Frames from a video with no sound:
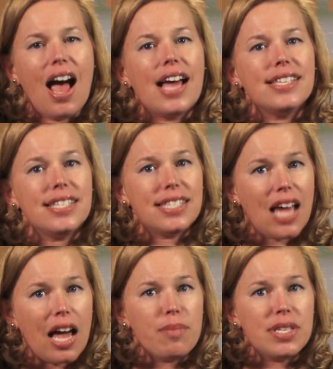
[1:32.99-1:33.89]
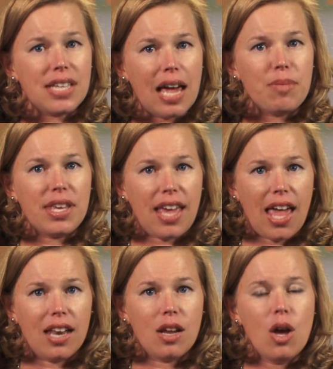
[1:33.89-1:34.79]
I see time and time
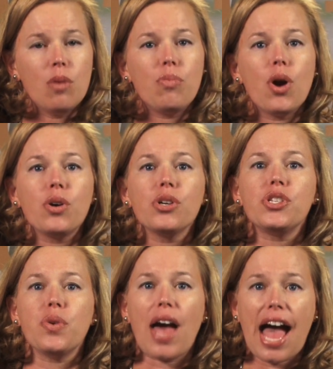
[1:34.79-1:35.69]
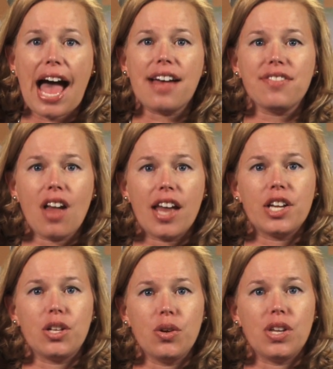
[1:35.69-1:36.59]
again brokers who have not
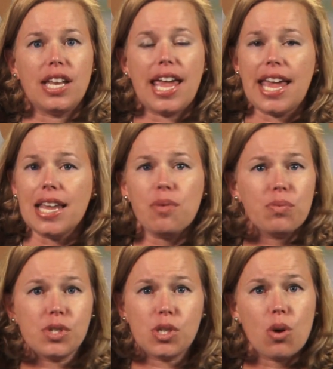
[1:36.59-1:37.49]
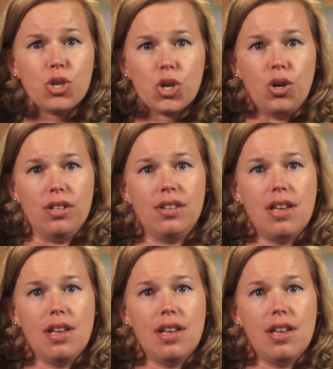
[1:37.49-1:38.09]
included any social